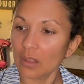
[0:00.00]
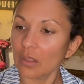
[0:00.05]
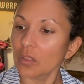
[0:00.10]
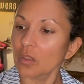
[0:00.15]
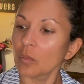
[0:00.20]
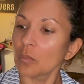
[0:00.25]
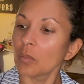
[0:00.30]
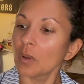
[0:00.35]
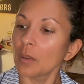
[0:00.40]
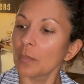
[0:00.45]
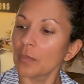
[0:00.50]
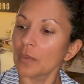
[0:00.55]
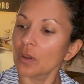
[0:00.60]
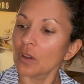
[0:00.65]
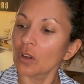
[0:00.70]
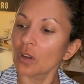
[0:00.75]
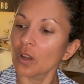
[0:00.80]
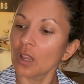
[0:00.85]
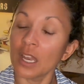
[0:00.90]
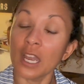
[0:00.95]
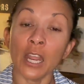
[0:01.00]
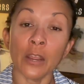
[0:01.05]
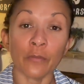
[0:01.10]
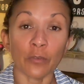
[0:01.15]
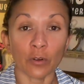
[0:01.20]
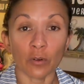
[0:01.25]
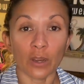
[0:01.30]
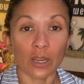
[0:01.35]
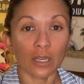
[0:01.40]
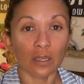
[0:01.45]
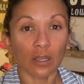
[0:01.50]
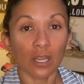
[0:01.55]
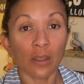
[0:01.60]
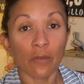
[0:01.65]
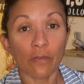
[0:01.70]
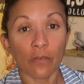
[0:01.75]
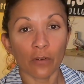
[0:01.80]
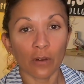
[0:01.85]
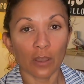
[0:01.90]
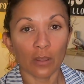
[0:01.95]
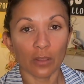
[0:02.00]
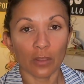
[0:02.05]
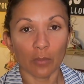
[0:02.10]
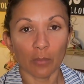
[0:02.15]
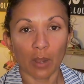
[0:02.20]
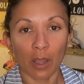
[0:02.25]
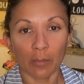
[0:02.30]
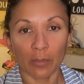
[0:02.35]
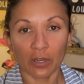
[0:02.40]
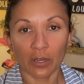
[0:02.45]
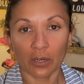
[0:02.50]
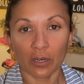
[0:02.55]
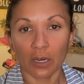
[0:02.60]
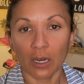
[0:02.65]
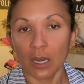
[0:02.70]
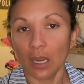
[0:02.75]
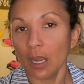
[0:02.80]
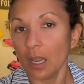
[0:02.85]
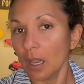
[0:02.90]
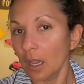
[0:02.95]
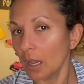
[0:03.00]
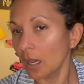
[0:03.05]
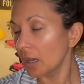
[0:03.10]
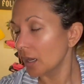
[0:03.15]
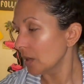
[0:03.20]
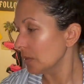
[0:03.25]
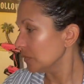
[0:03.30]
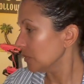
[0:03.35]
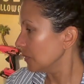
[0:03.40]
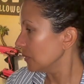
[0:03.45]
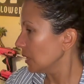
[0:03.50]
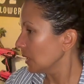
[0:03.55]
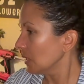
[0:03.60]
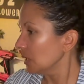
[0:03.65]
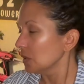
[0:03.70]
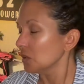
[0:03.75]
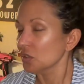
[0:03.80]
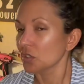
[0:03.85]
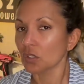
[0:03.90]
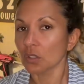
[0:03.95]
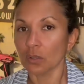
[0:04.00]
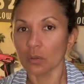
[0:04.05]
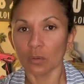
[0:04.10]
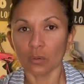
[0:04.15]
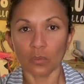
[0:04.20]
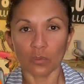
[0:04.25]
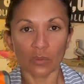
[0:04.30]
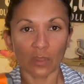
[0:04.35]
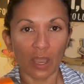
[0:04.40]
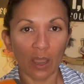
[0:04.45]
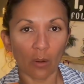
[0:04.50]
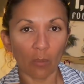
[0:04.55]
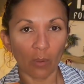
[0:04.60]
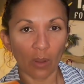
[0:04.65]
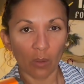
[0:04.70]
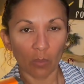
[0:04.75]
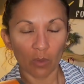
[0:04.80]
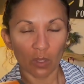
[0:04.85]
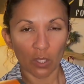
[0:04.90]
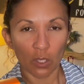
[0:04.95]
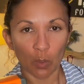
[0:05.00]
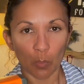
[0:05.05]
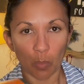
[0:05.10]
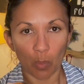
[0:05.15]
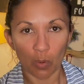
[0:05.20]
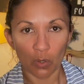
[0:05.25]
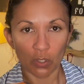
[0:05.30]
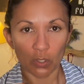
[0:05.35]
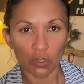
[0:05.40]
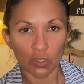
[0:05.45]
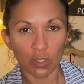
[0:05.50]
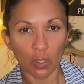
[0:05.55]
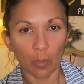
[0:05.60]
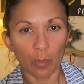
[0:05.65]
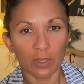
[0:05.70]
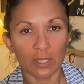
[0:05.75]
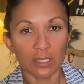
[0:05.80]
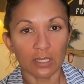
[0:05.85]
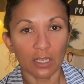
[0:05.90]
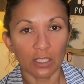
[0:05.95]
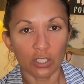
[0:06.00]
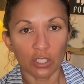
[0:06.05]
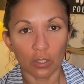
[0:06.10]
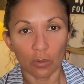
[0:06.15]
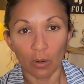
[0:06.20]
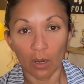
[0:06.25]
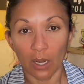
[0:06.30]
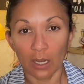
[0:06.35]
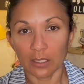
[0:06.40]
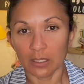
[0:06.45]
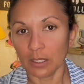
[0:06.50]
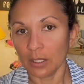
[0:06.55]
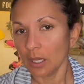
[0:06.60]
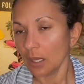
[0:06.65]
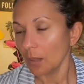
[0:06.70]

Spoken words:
thermometer, an infrared thermometer. So that way when you pour your soap, it's not too hot.